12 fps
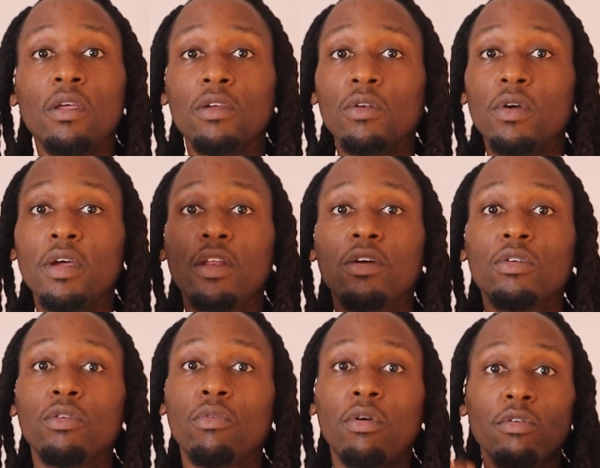you know, hitting
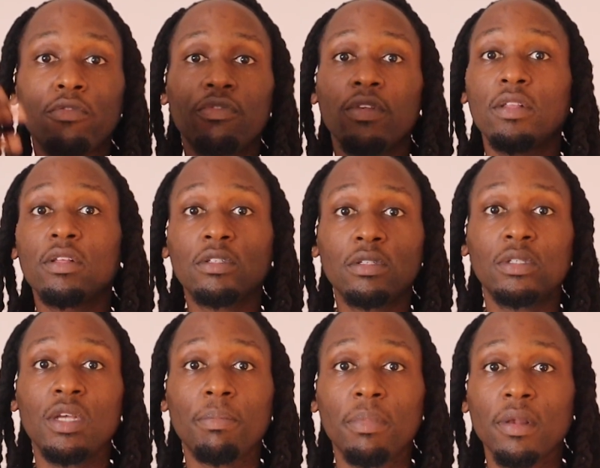on the water, reflecting some
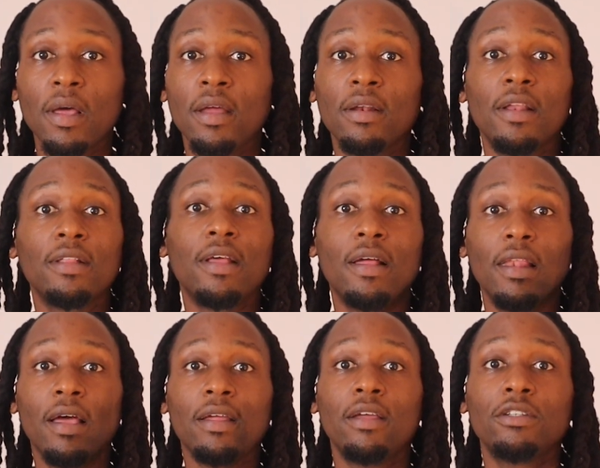type of light, and let that
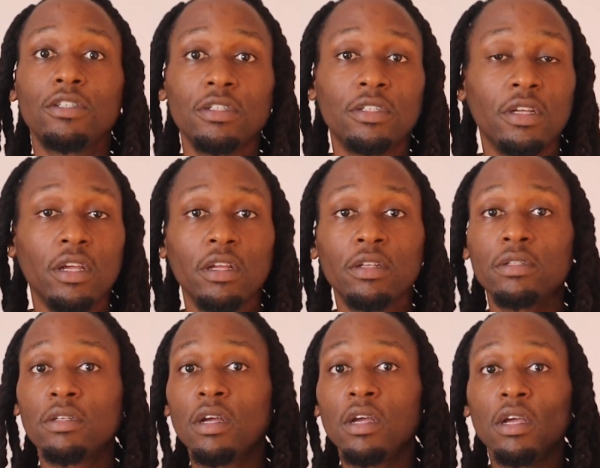light hit your
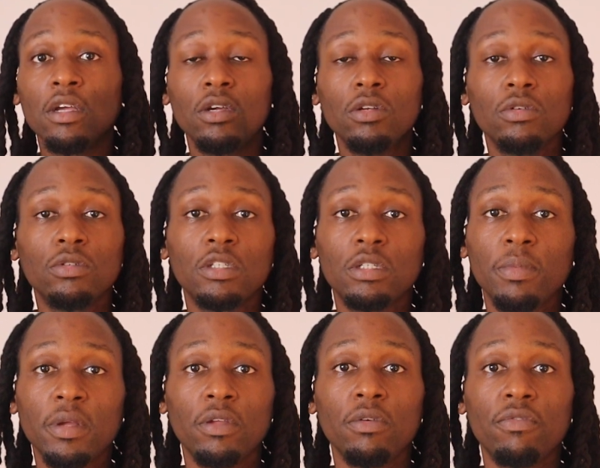skin, you know, just
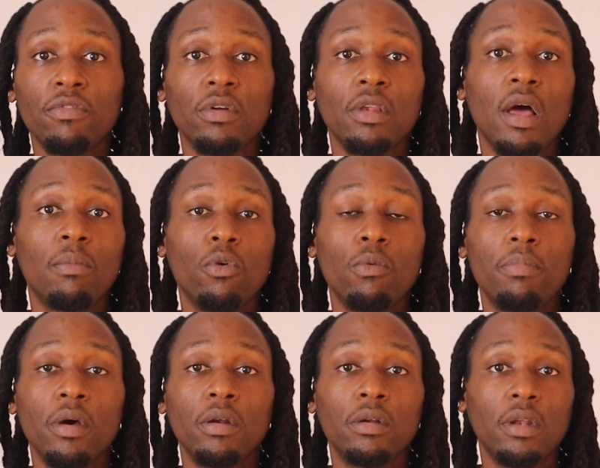making you feel a lot more
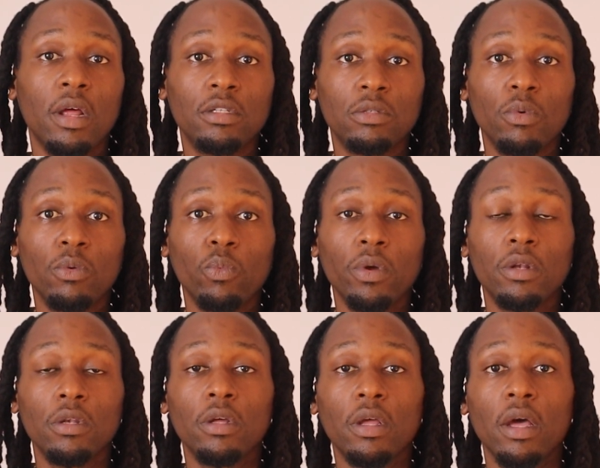better. That's one way
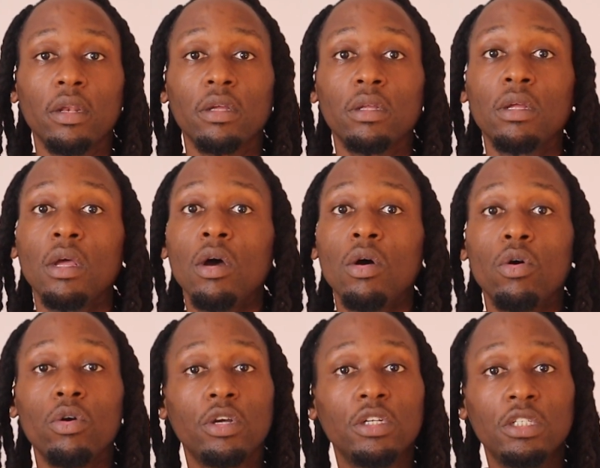to look at it.
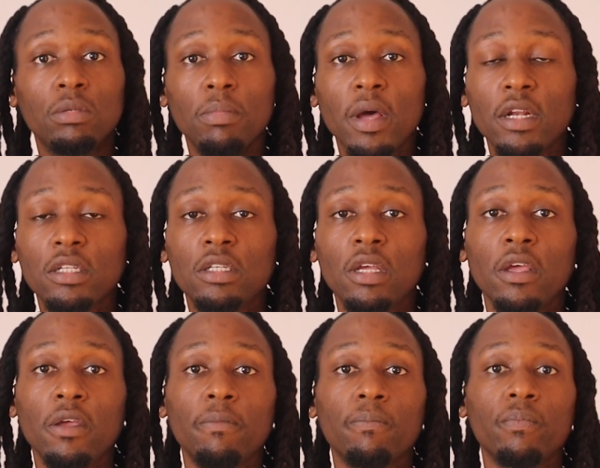Or you could just
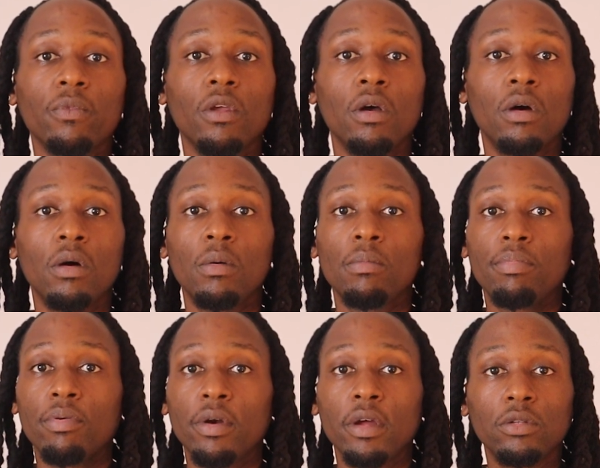meditate,
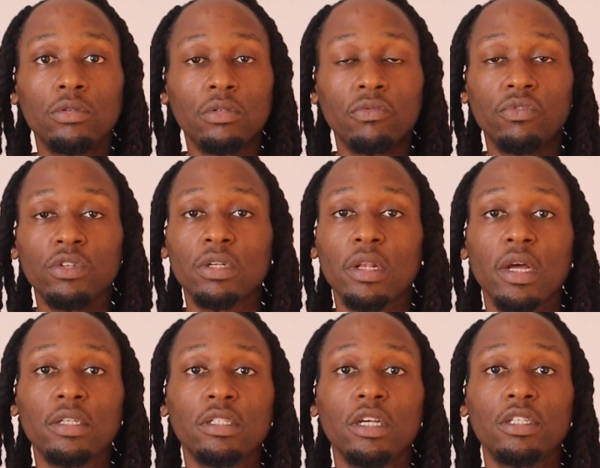pray, do some
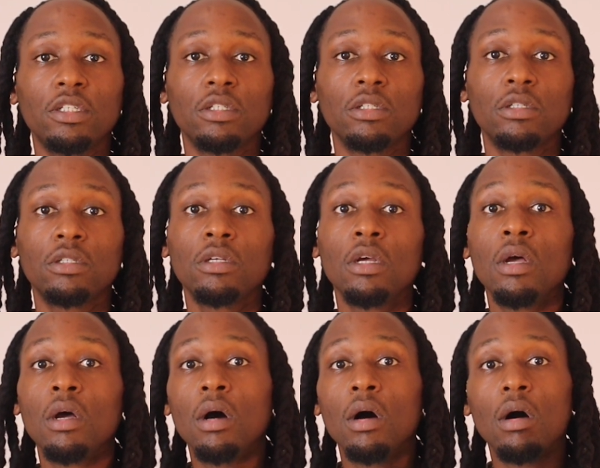visualizations,
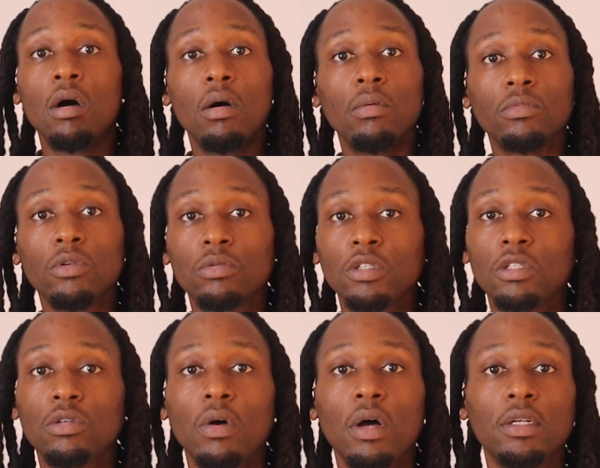you know,
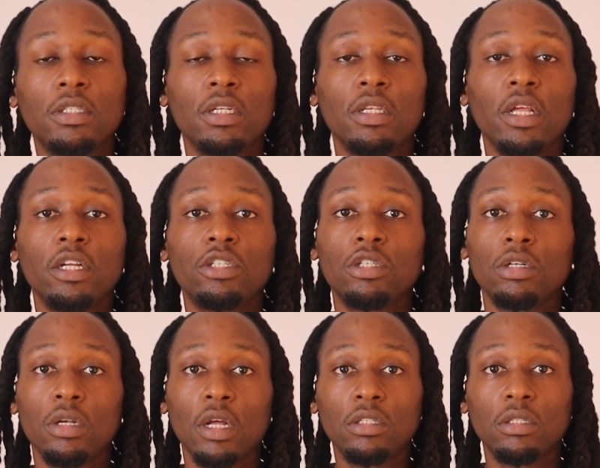just go out into
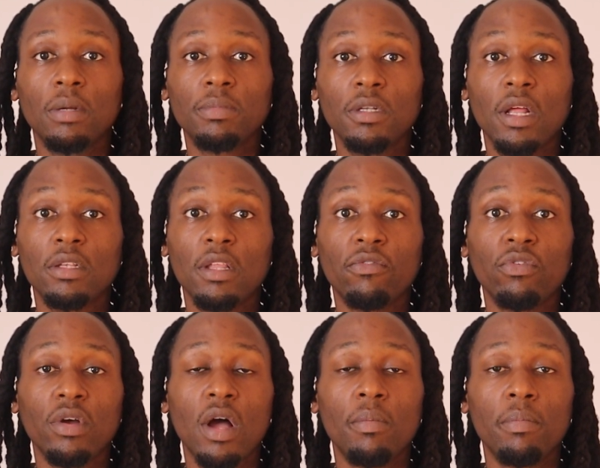nature. That's something that
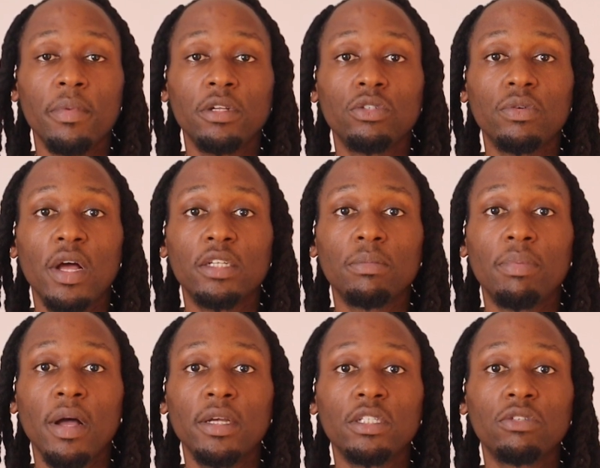definitely compliments you as a
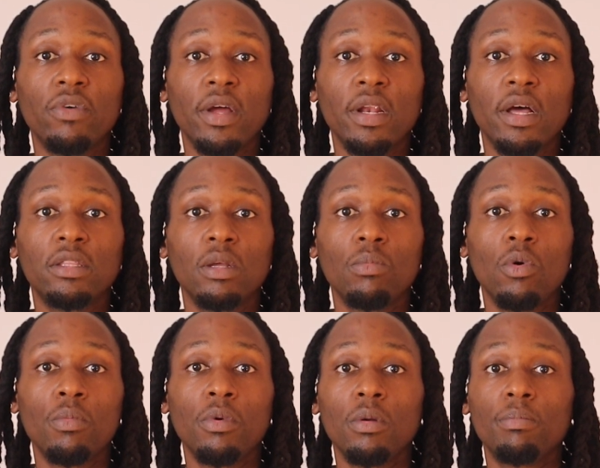Pisces right now at the
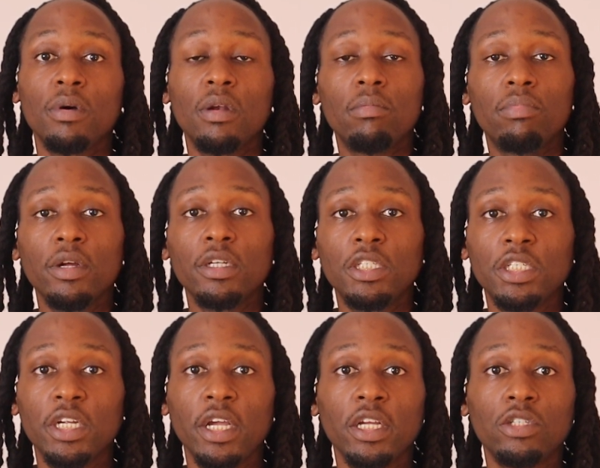moment. But embrace
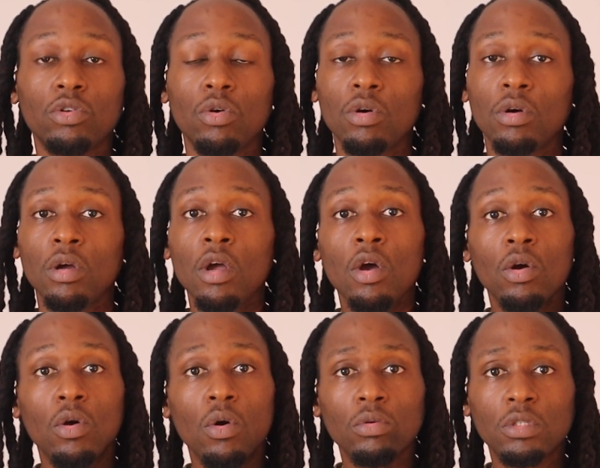change, or
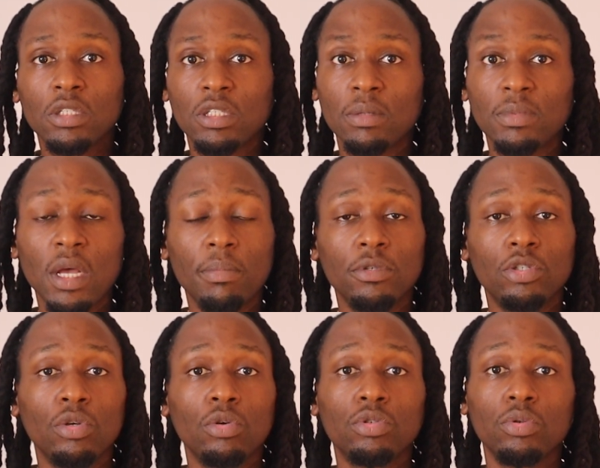go to some type of
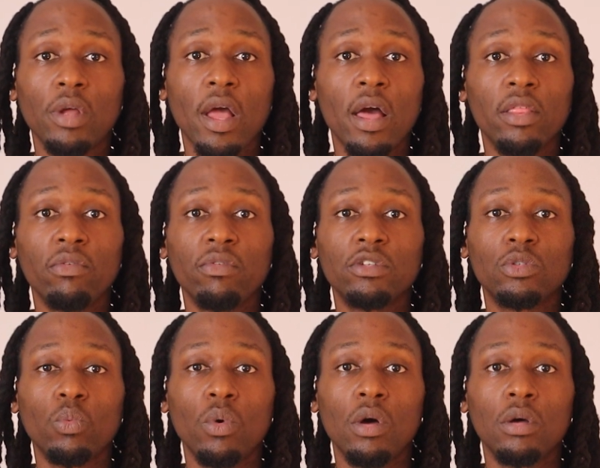social gathering
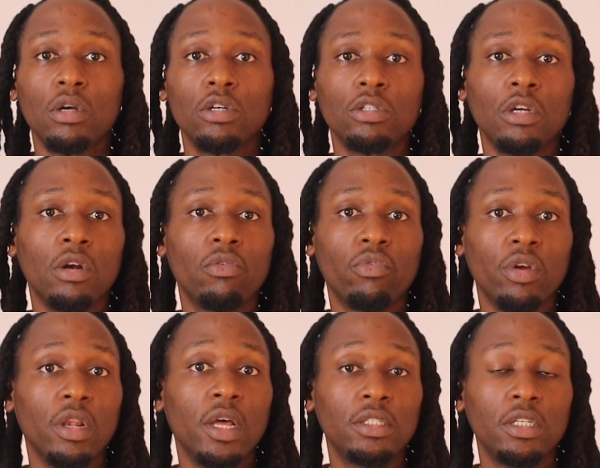as well, because you're going to
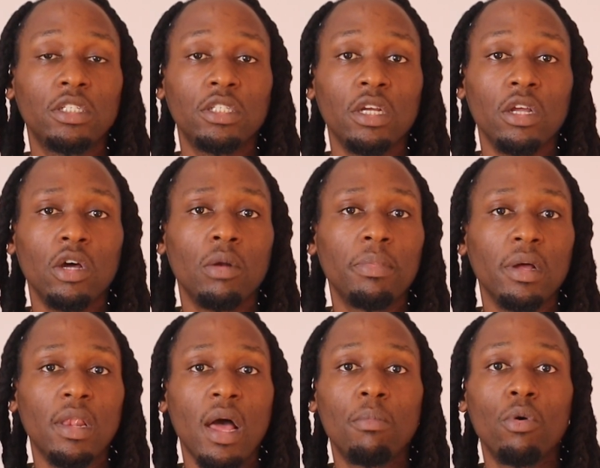realize this year you're going to be
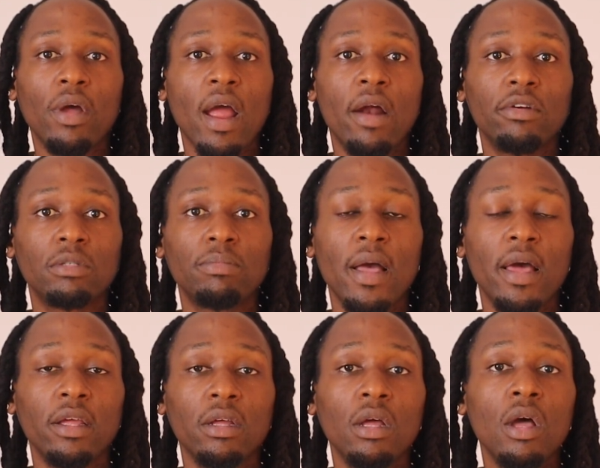a lot more
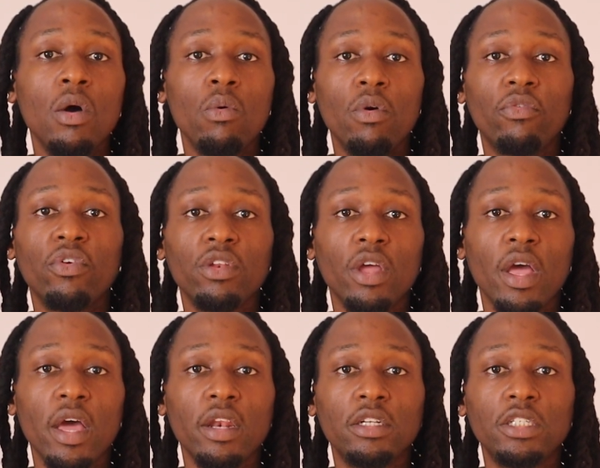charismatic within your
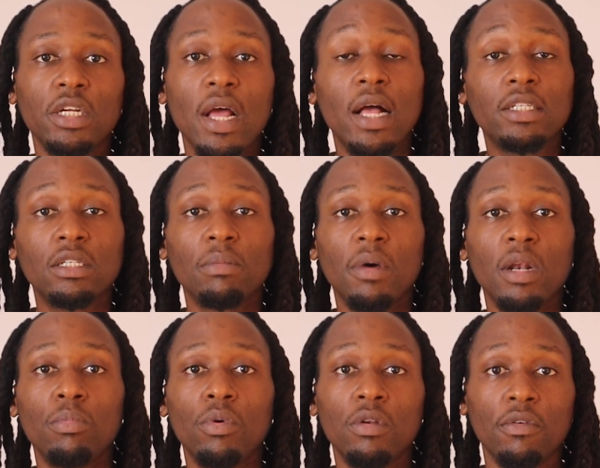energy as
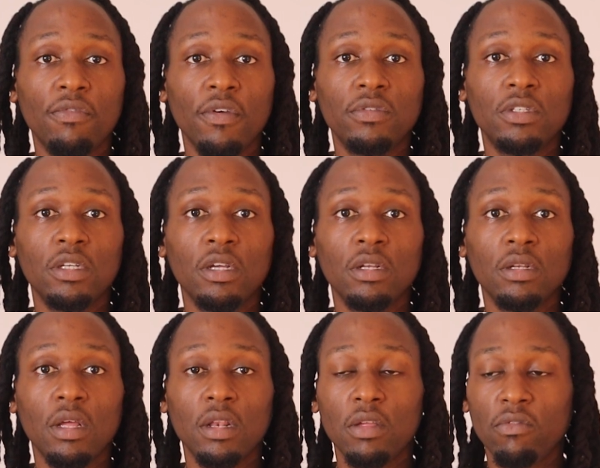somebody born to
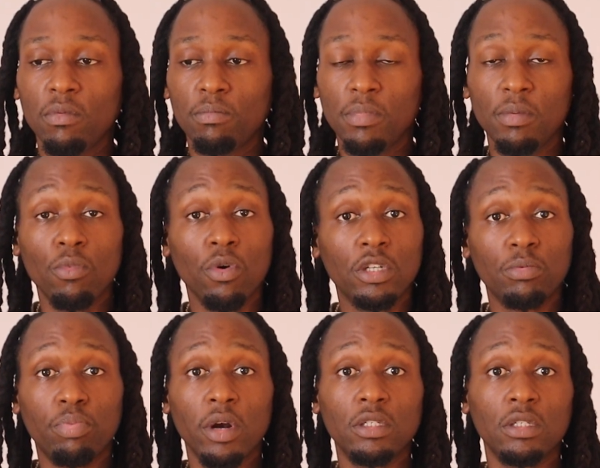15, and even be more
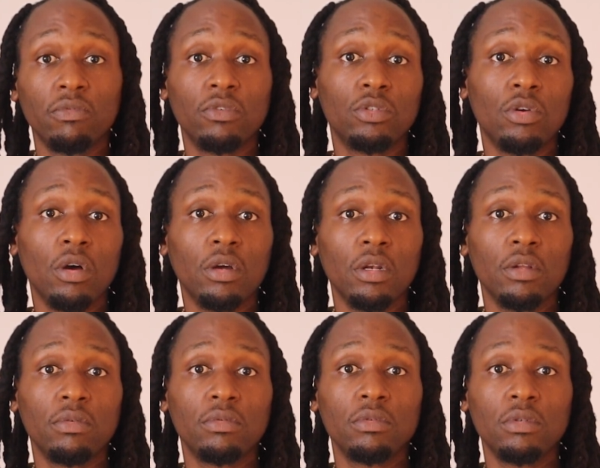expressive and
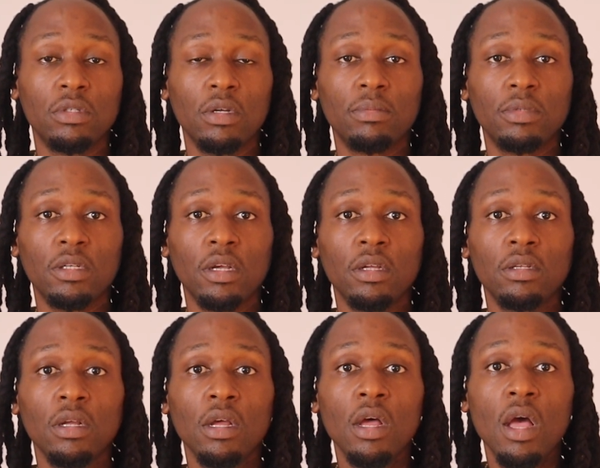talkative. You see what I'm saying?